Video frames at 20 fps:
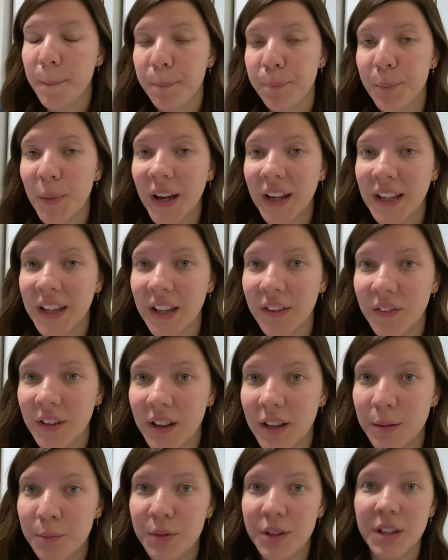By giving
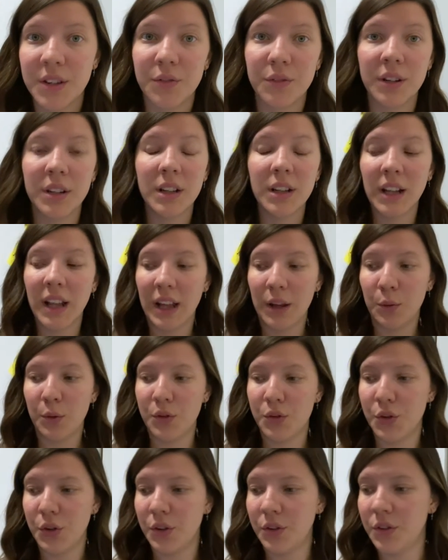them different
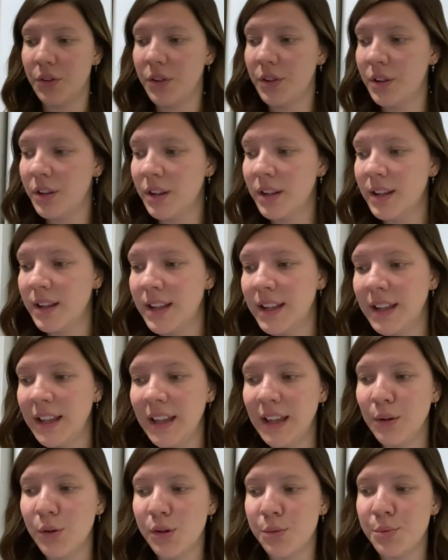languages,
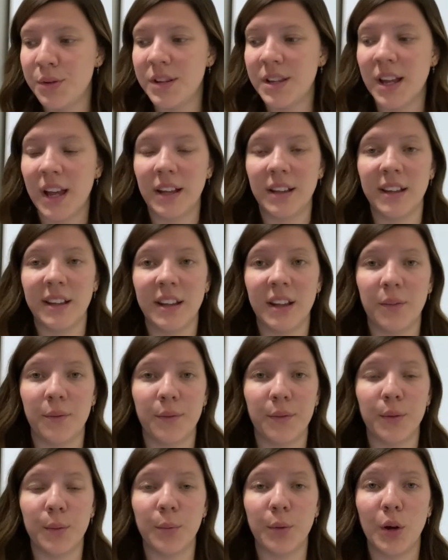He was protecting them
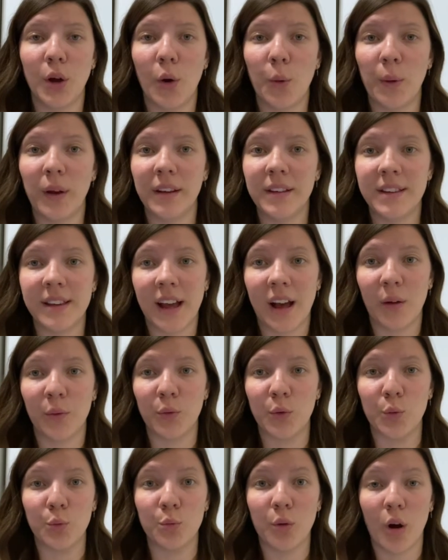from going down
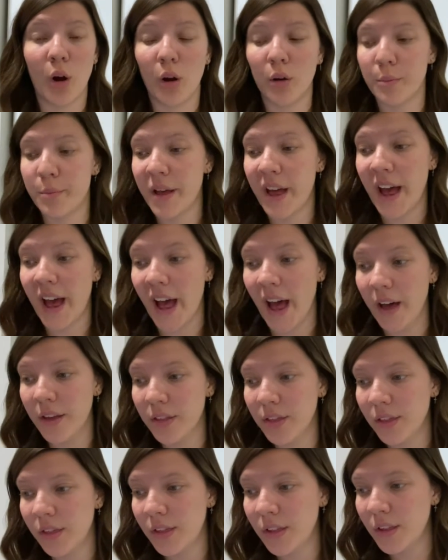the wrong path.
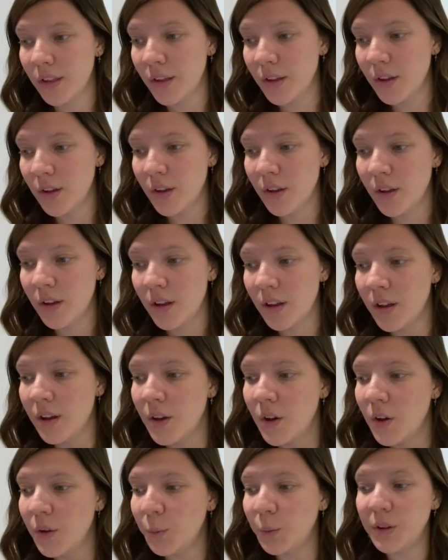
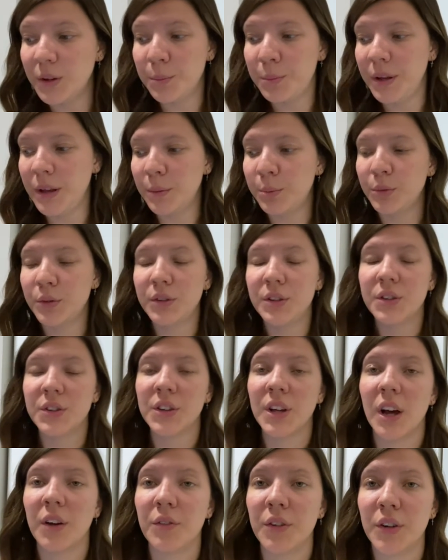When the people
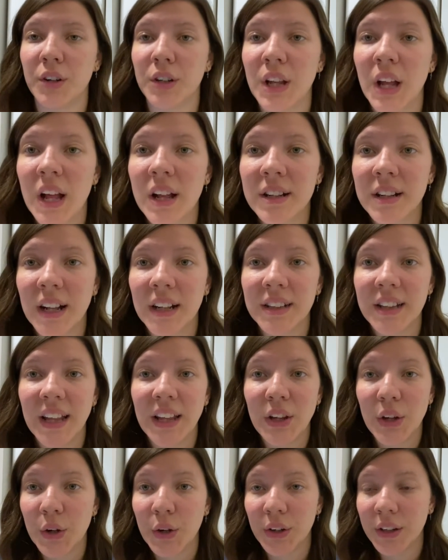discovered that they
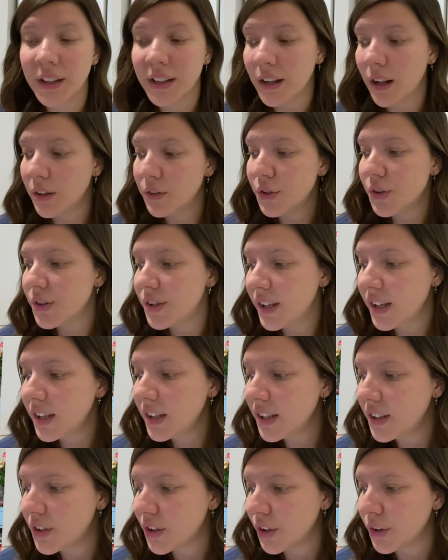couldn't understand
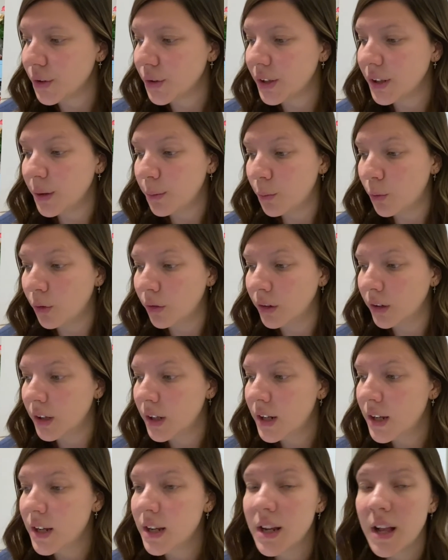each other anymore,
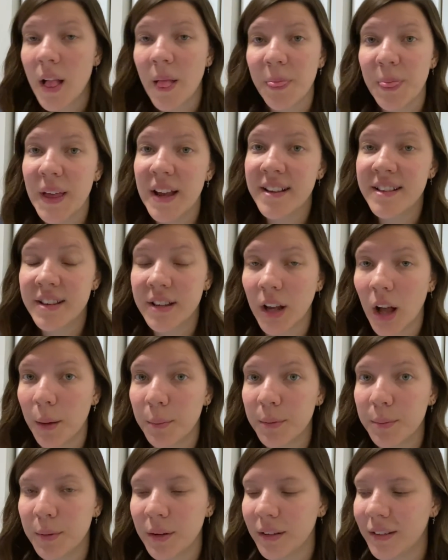they
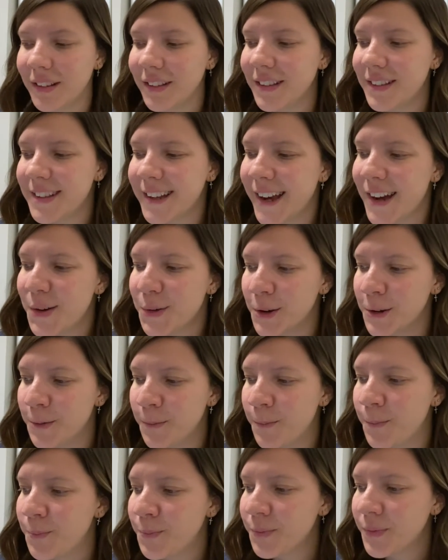stopped building the tower.
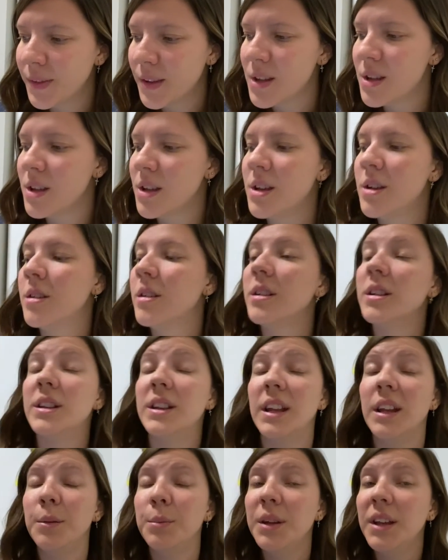
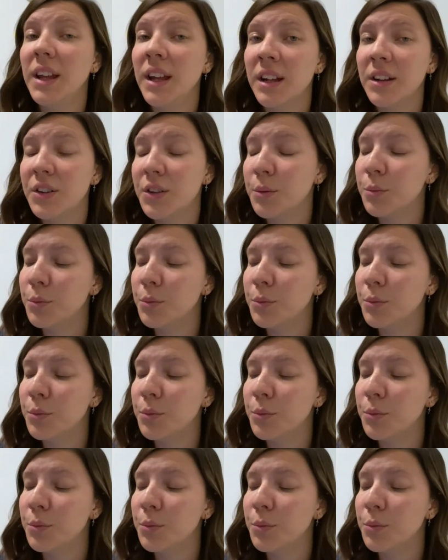They began to